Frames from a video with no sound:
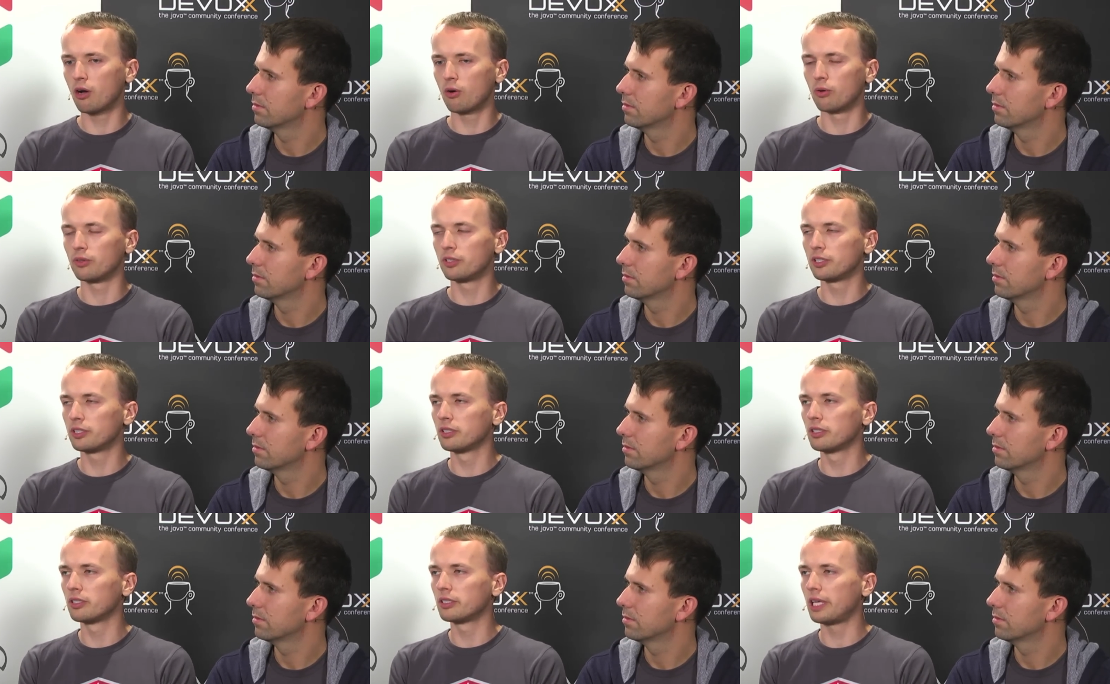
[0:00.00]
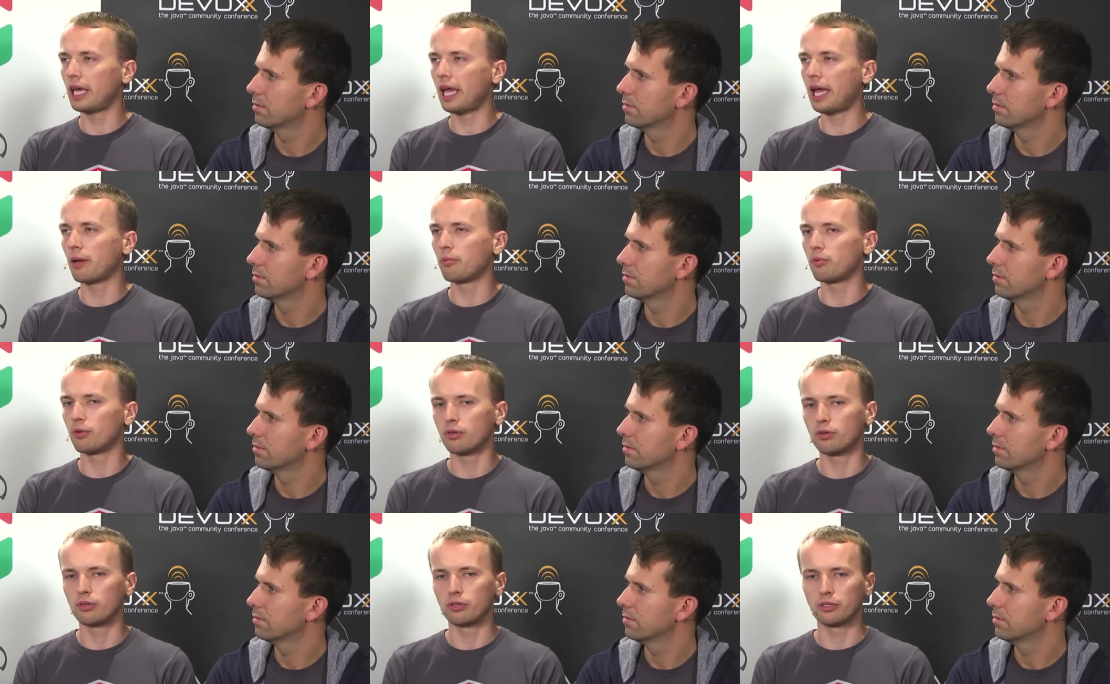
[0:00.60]
Speaker 1: oh, this is a
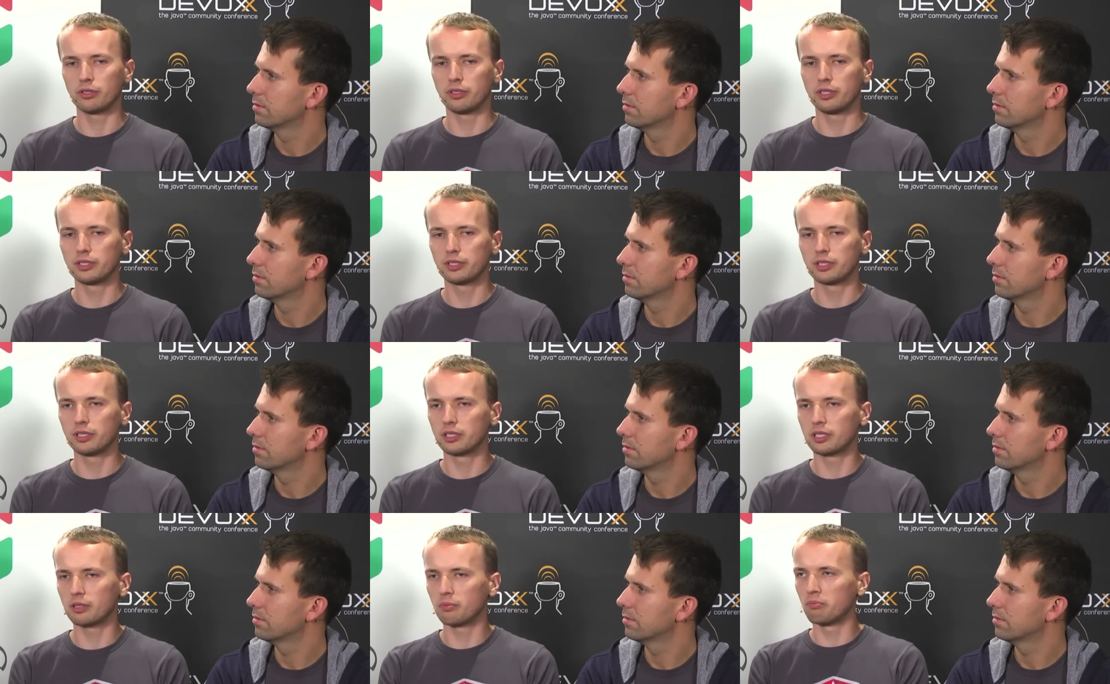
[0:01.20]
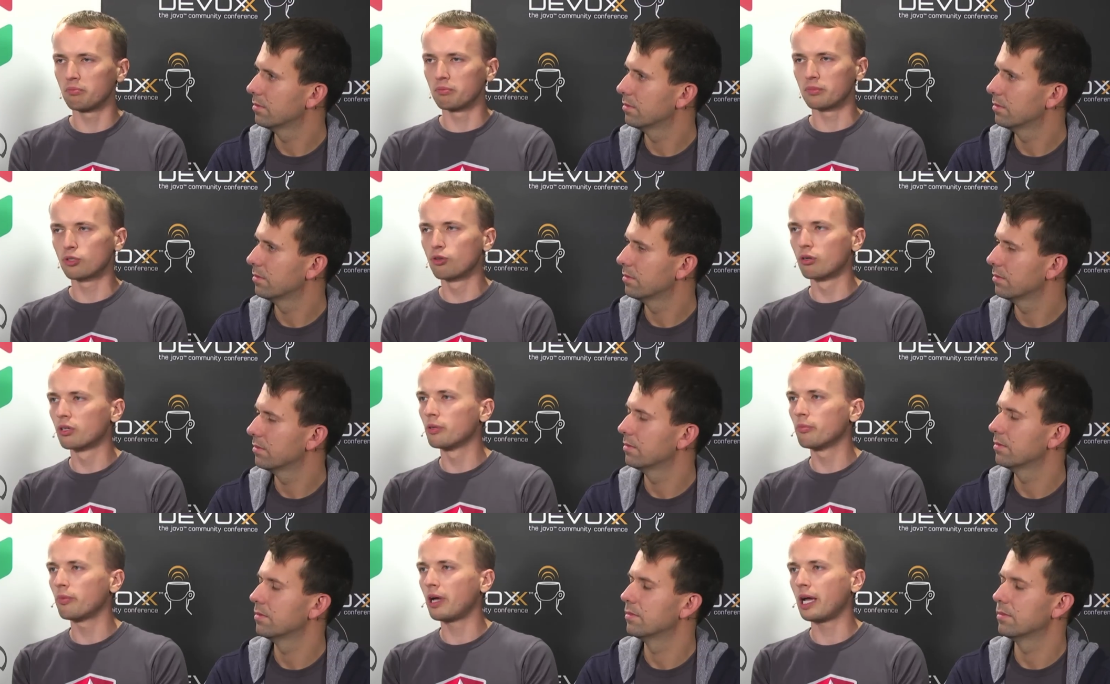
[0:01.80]
tab, or this is a
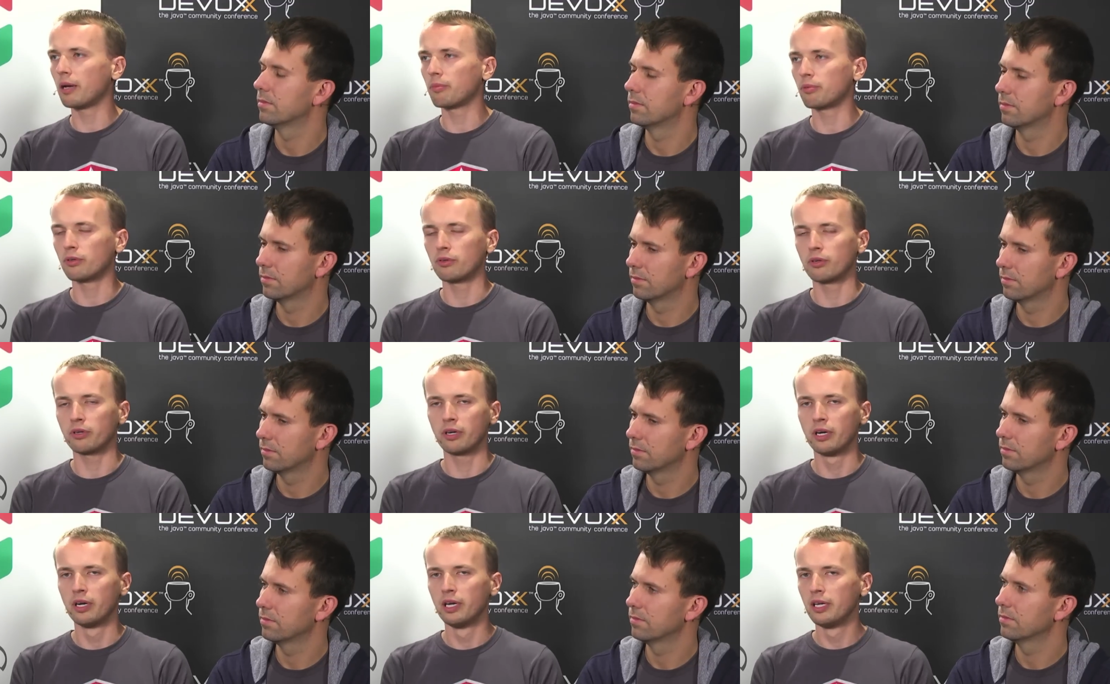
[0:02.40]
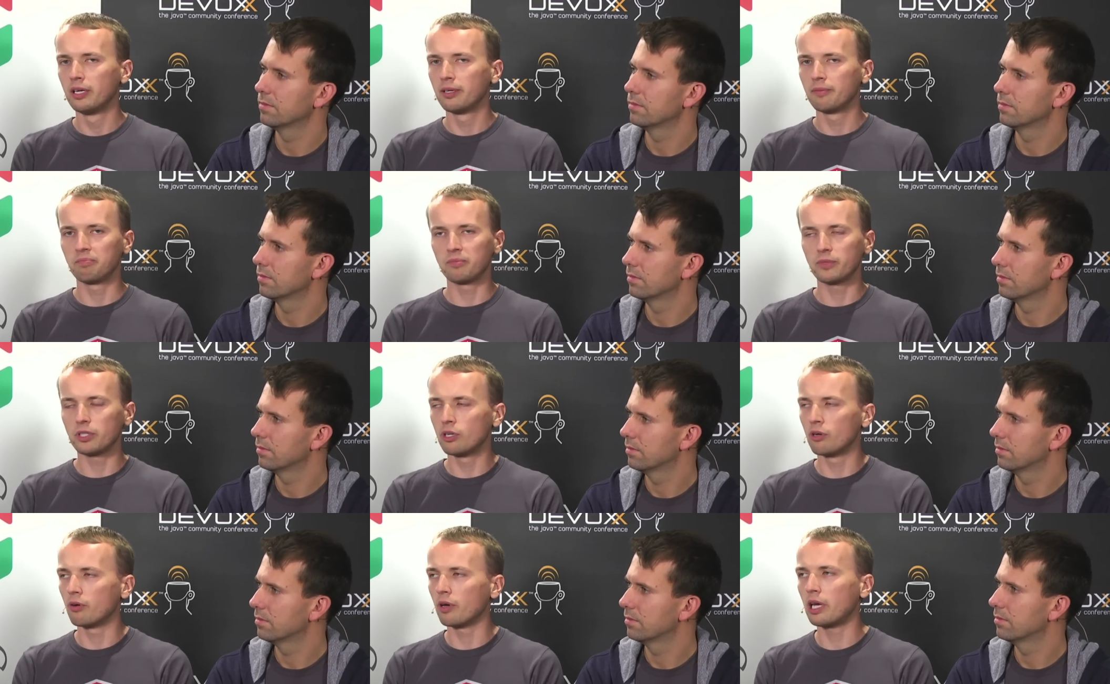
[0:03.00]
Google map, or
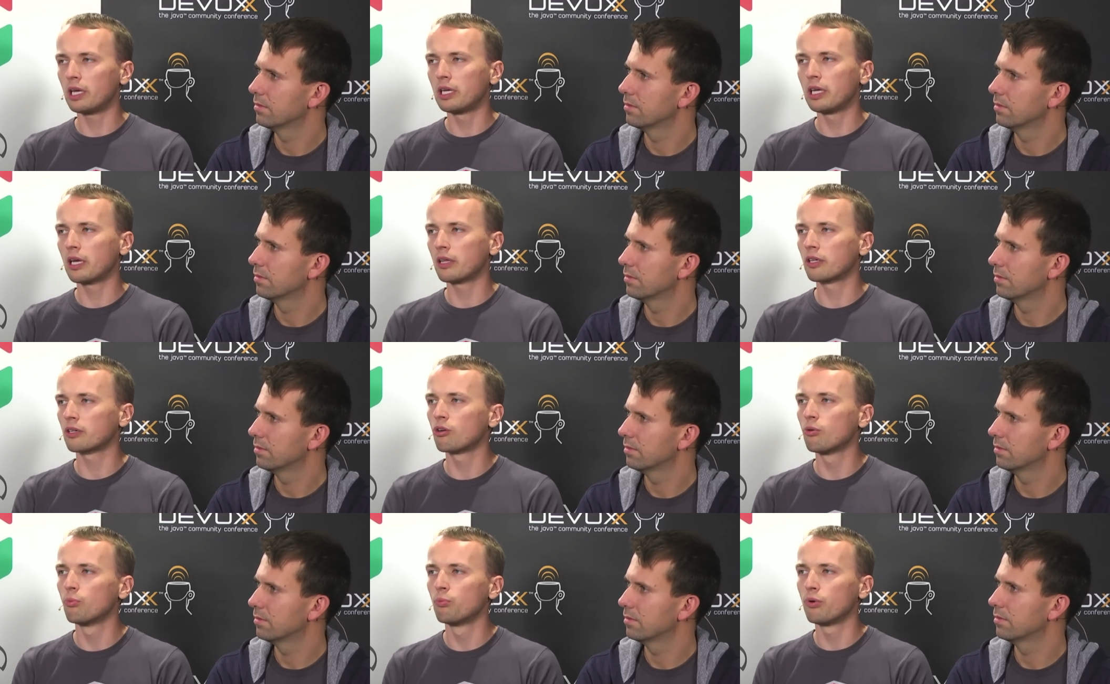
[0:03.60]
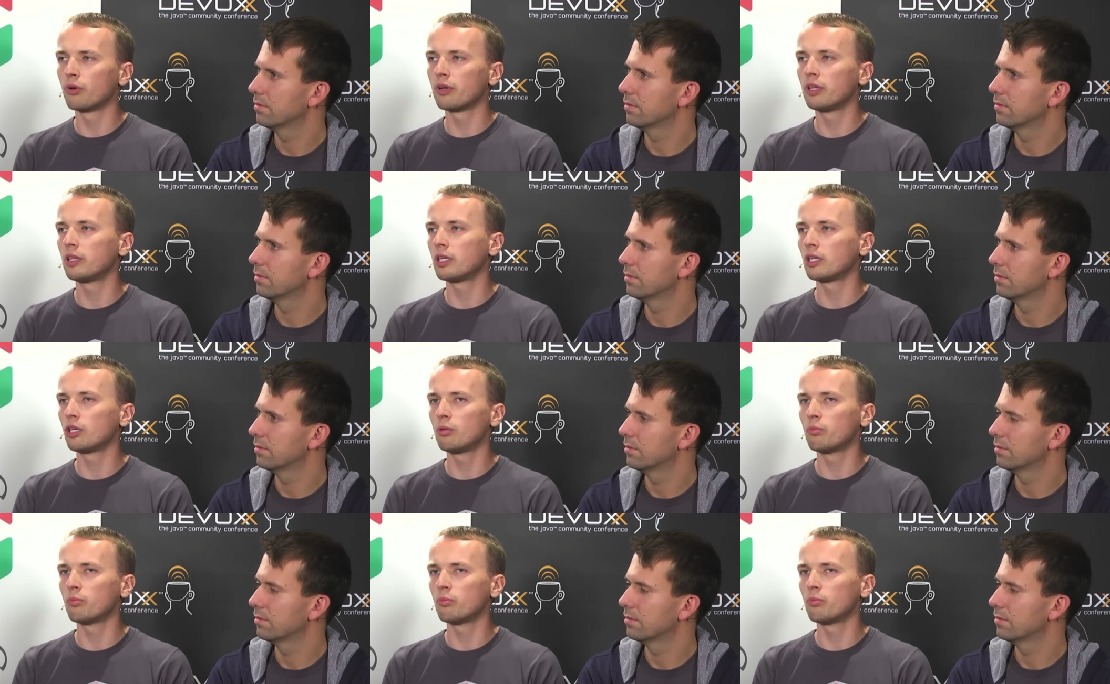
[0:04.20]
you know any other component that you